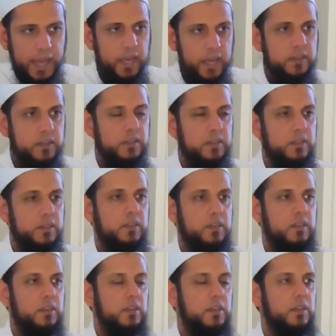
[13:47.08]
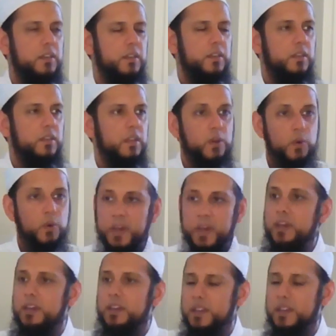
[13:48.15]
And the
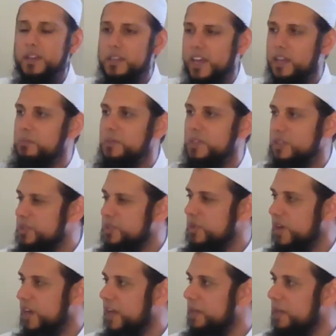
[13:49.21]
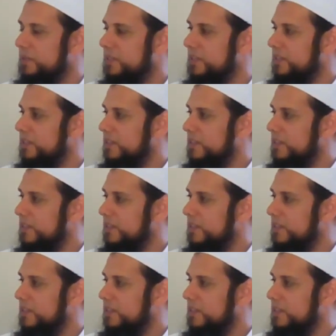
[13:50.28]
way it can be described